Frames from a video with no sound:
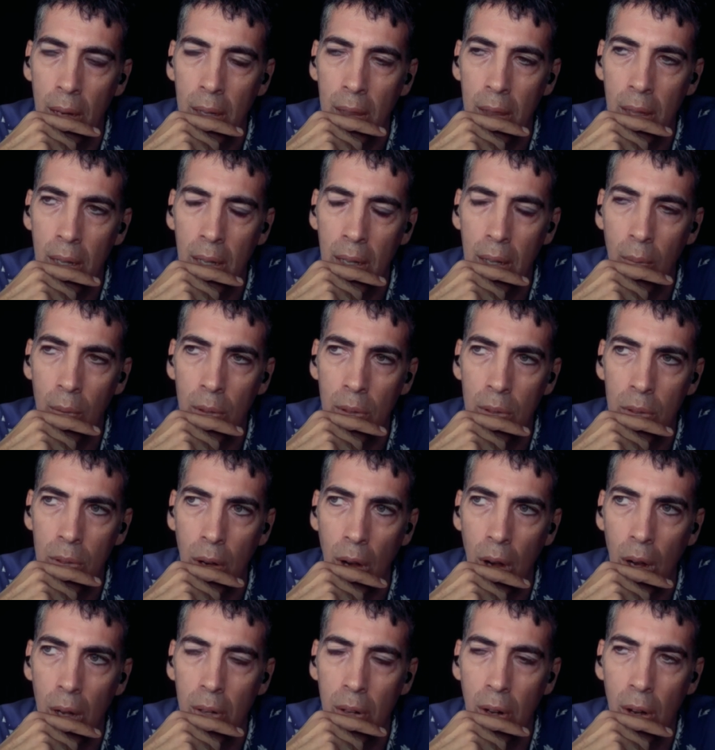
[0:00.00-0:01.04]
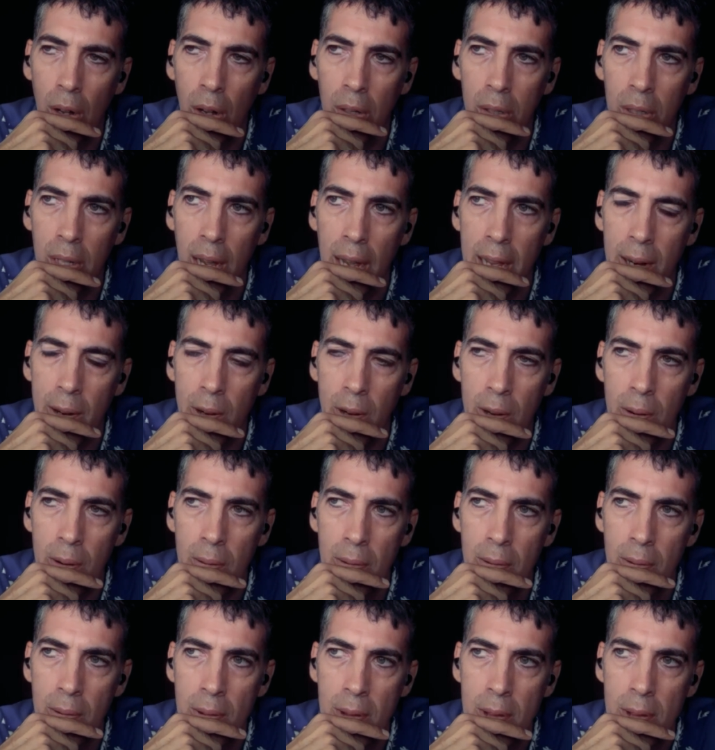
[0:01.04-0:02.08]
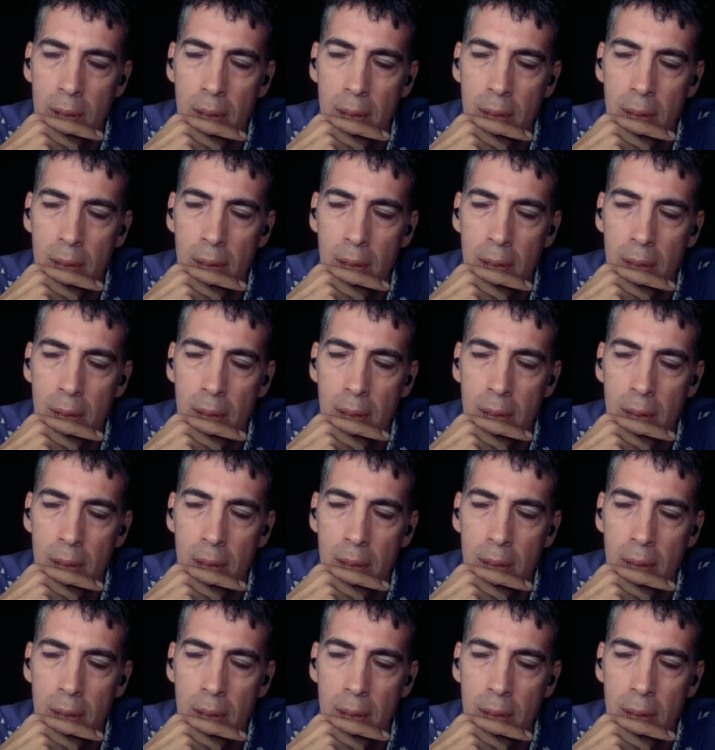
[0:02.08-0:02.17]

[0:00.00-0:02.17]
I think it was an all nighter